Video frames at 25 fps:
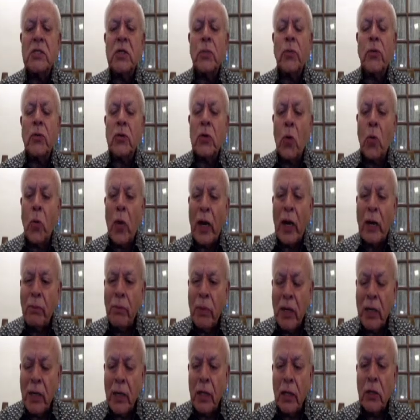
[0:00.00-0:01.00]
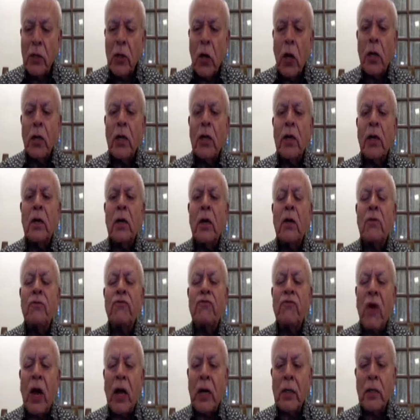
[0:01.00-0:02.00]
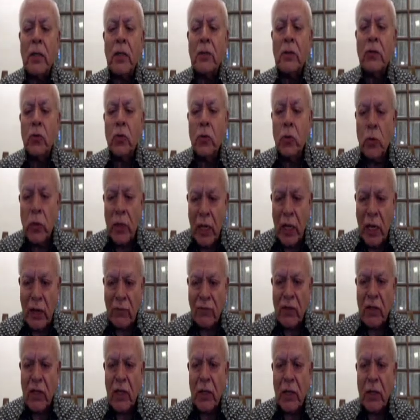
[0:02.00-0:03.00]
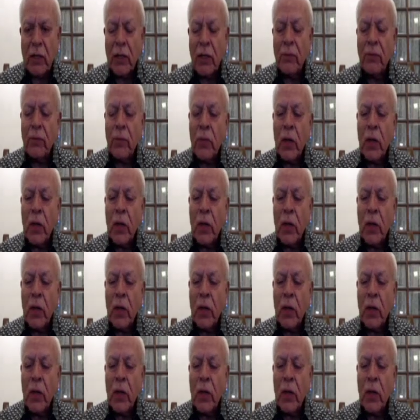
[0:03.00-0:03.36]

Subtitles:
They put a $1 billion fund to deal with it.